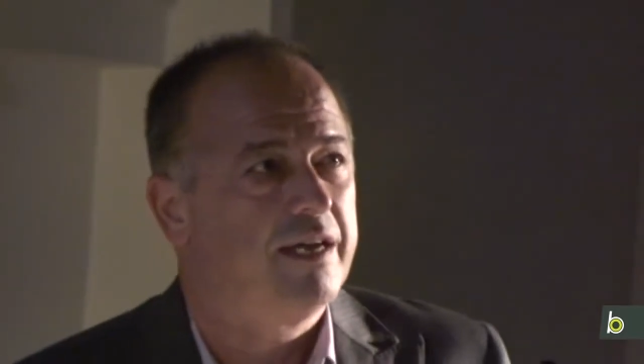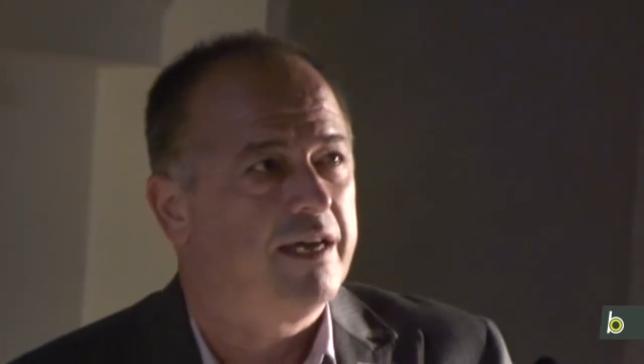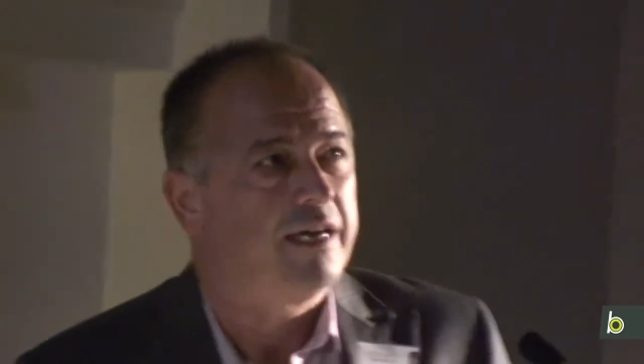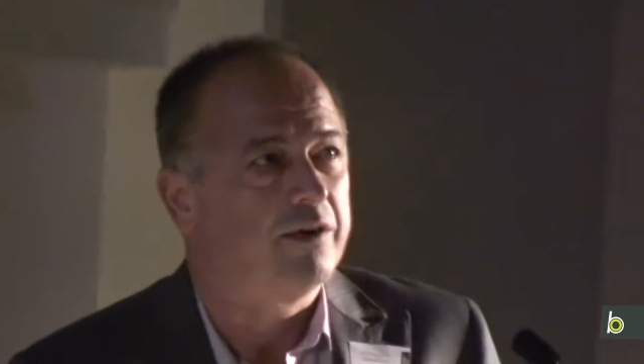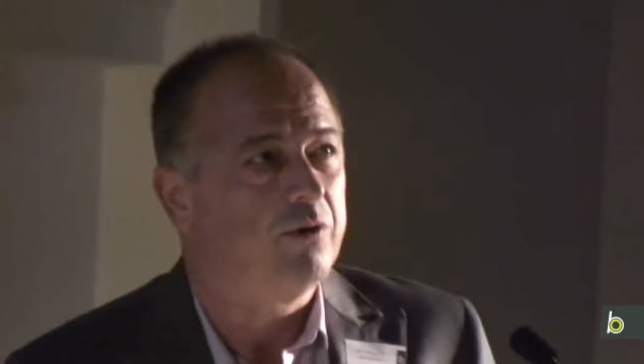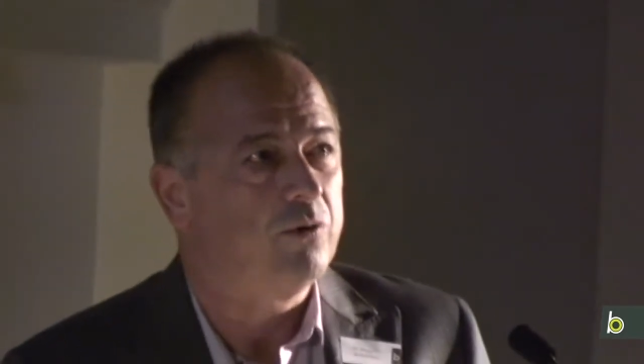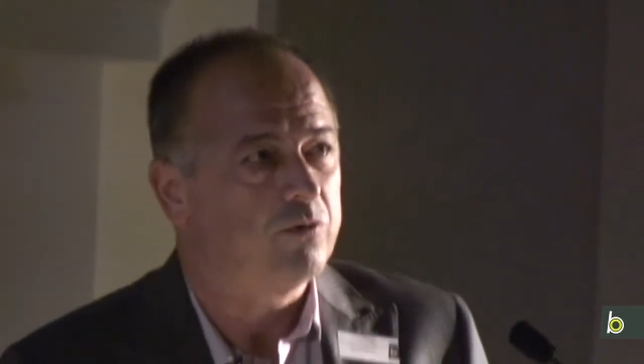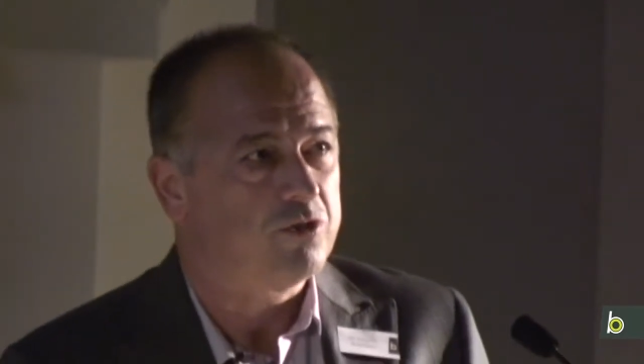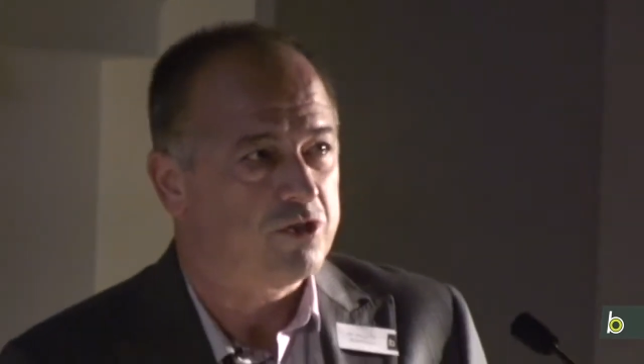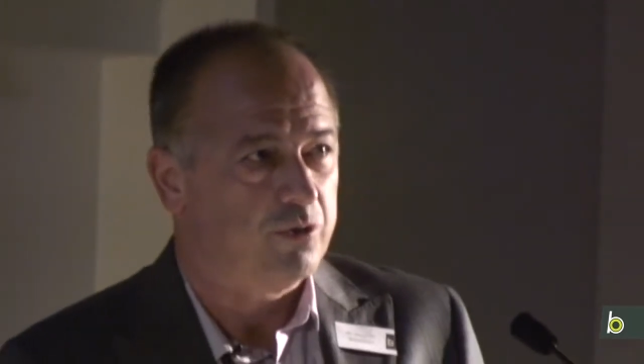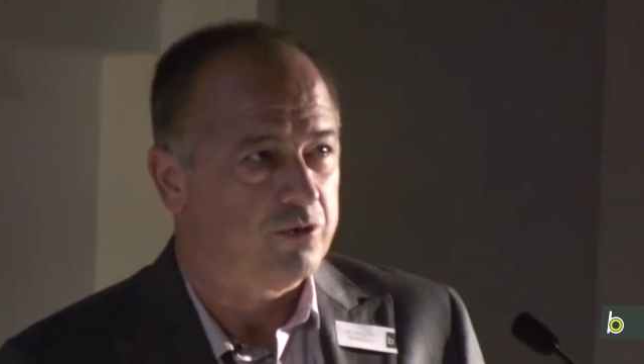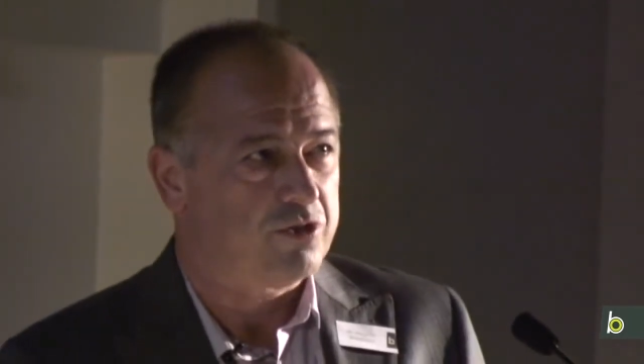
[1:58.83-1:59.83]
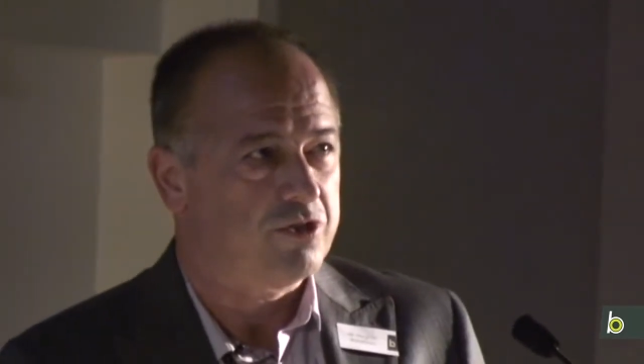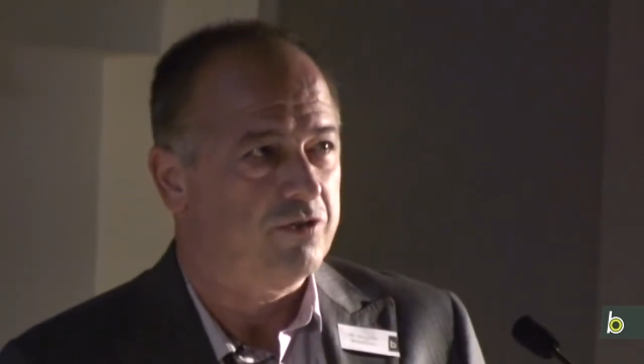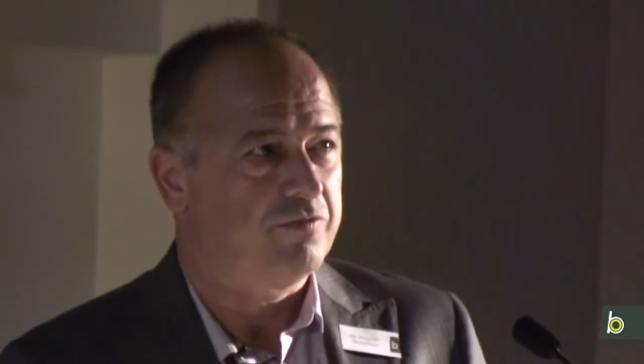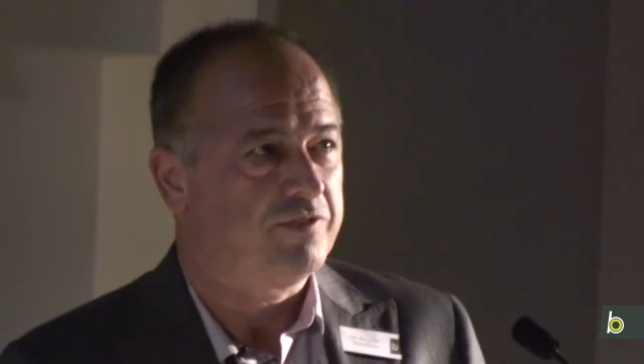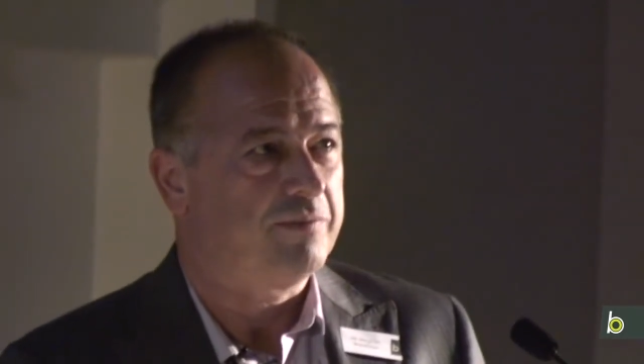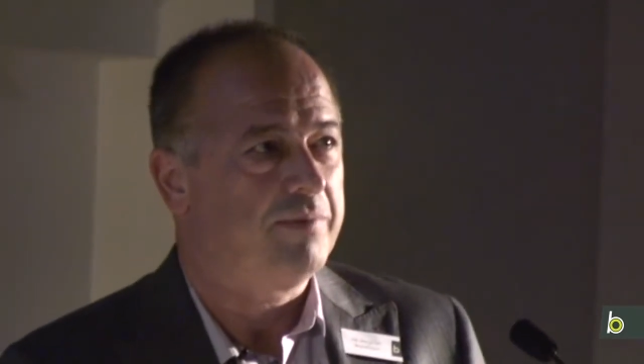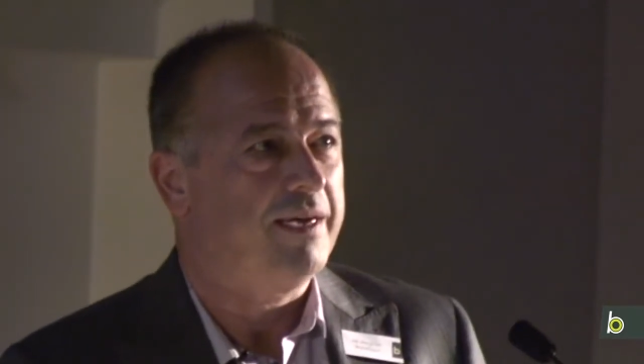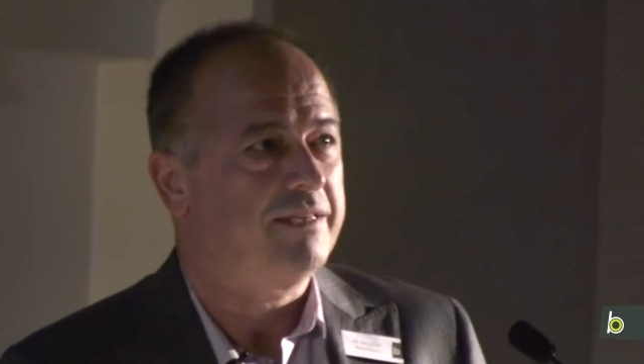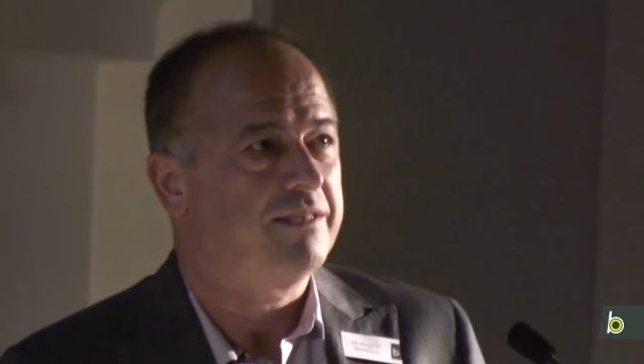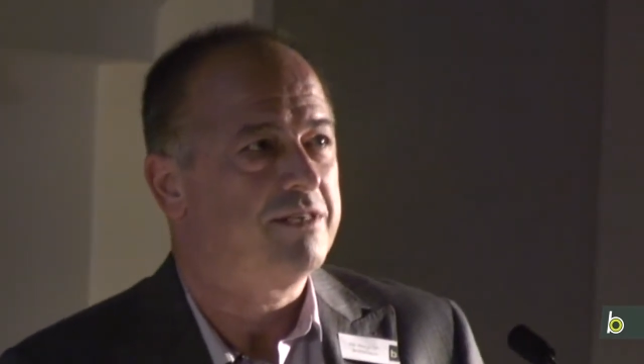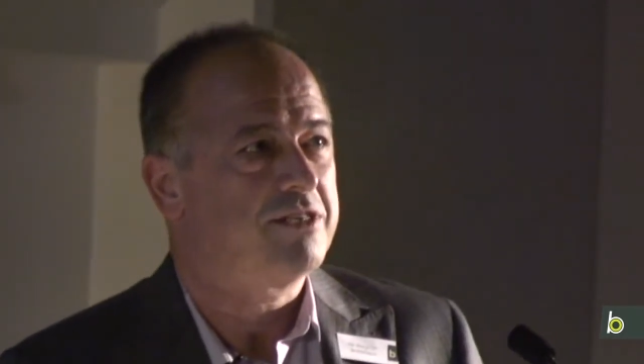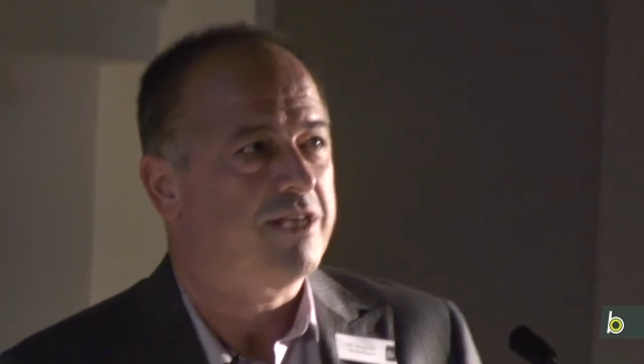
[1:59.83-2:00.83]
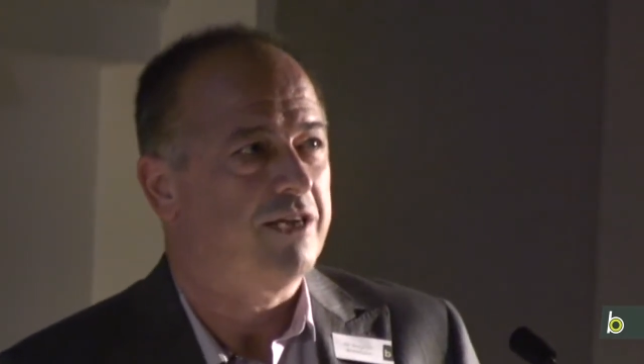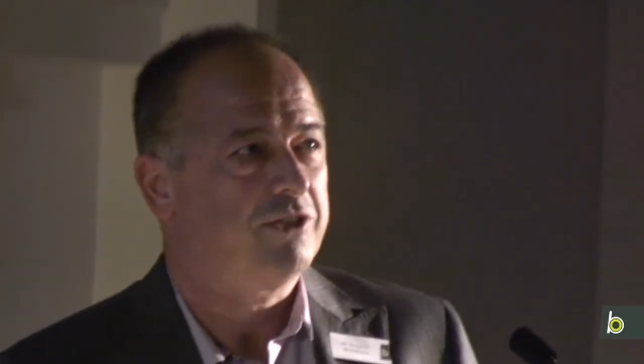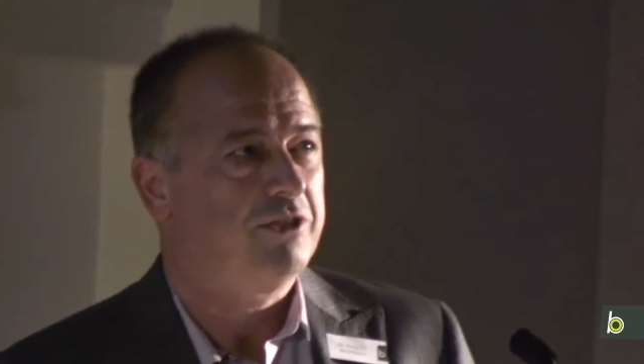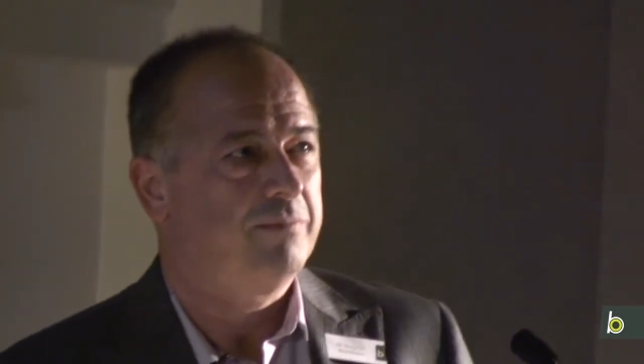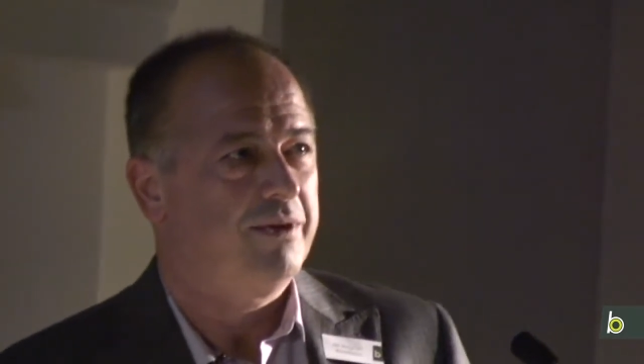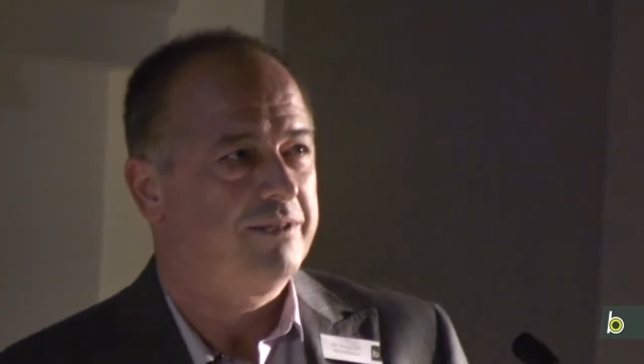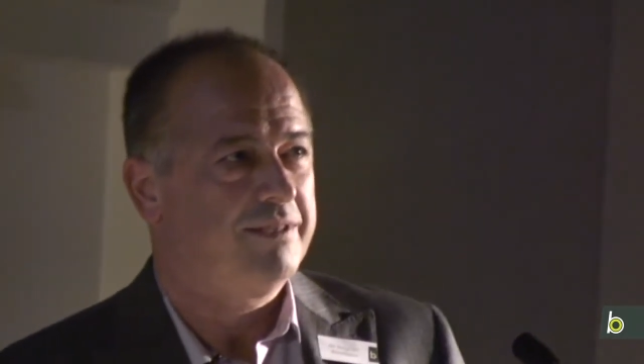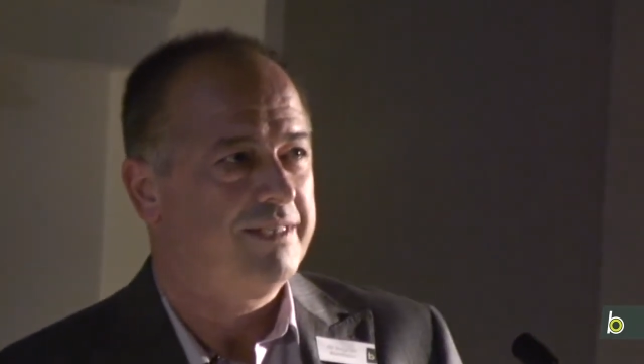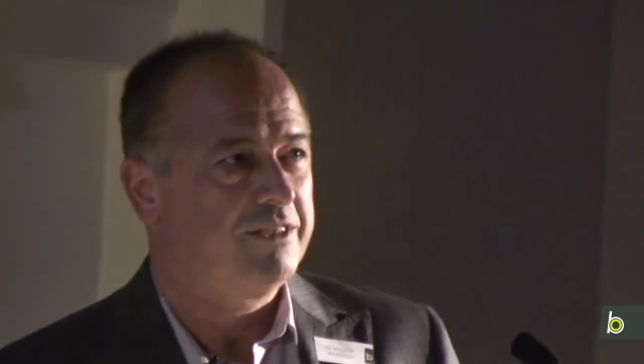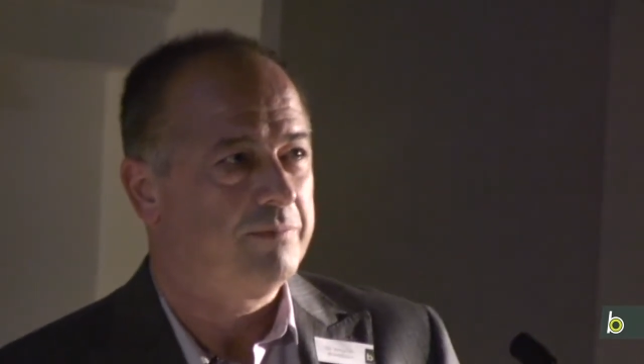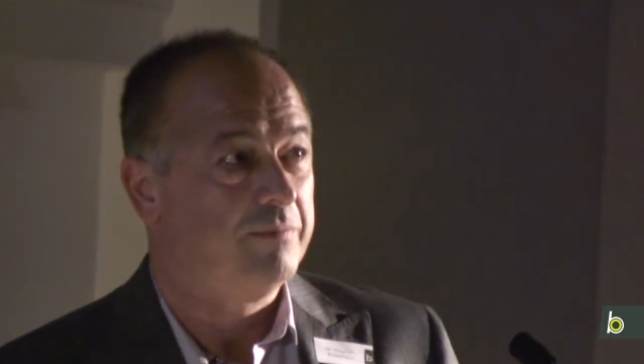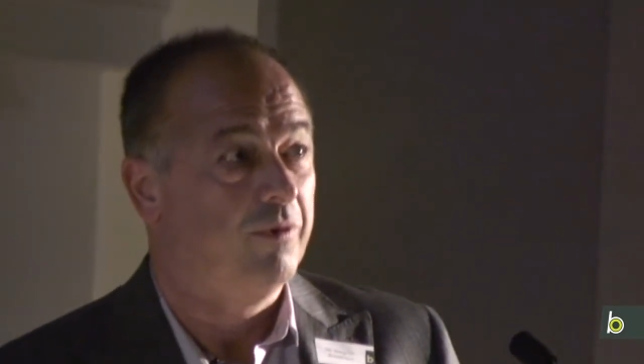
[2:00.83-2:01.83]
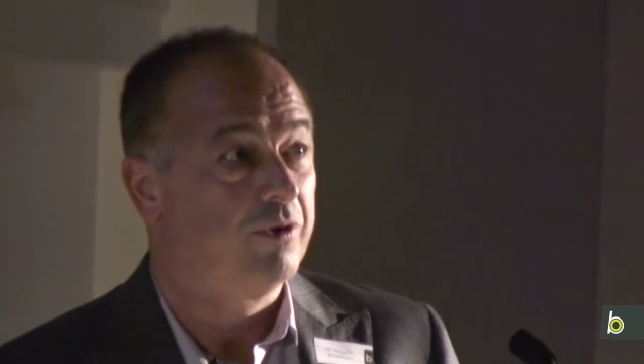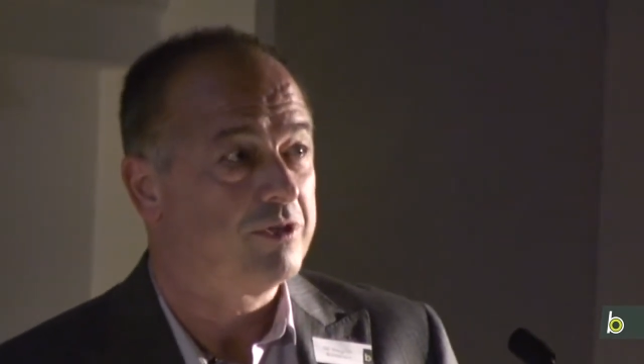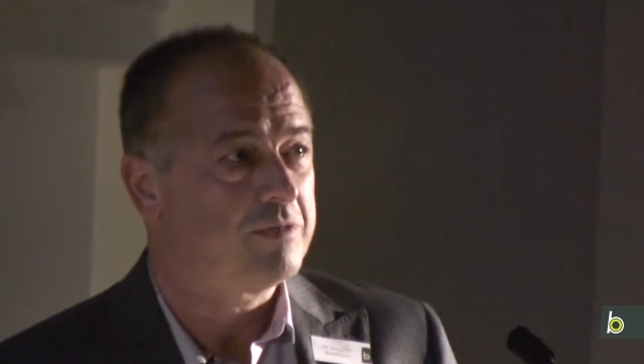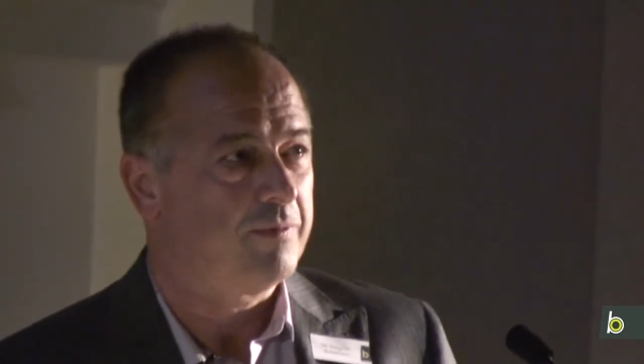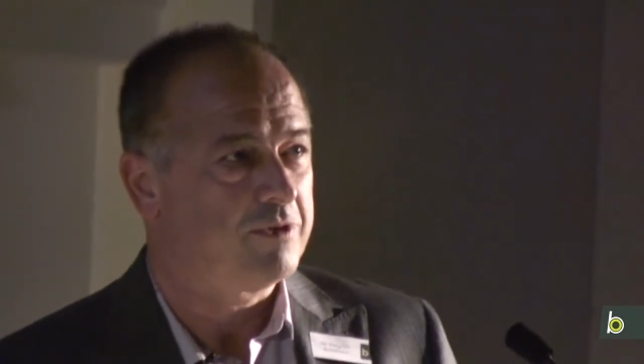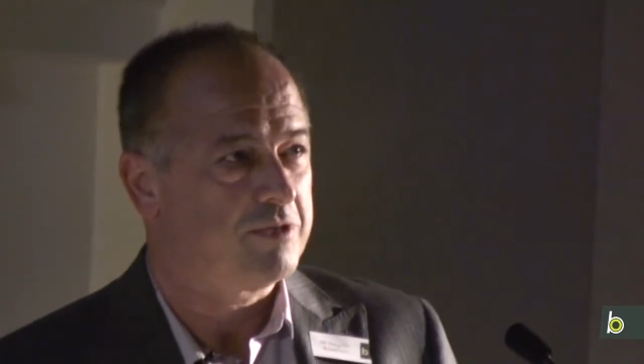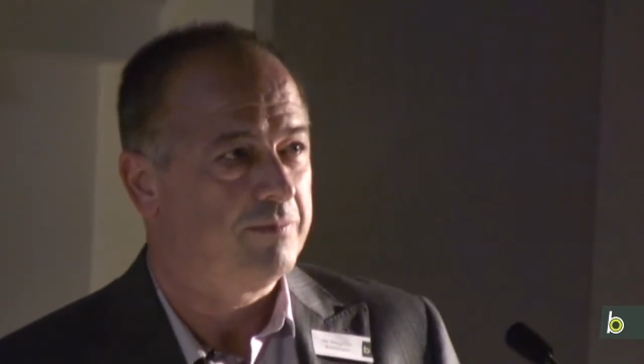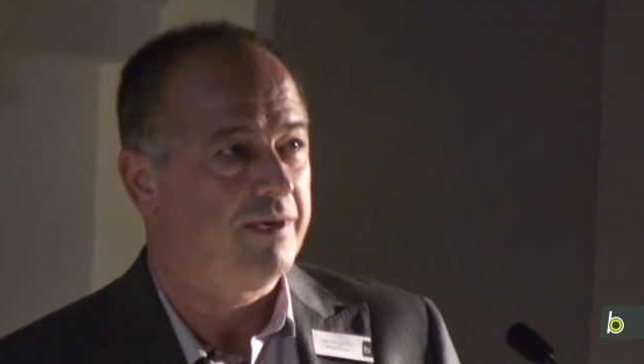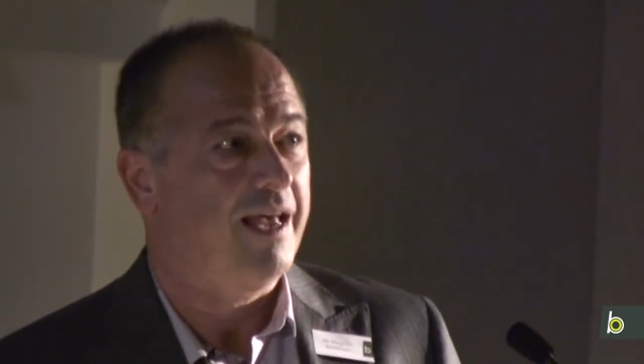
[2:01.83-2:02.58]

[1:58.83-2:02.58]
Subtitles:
and all sorts of debate and discussion about the need to be more responsible,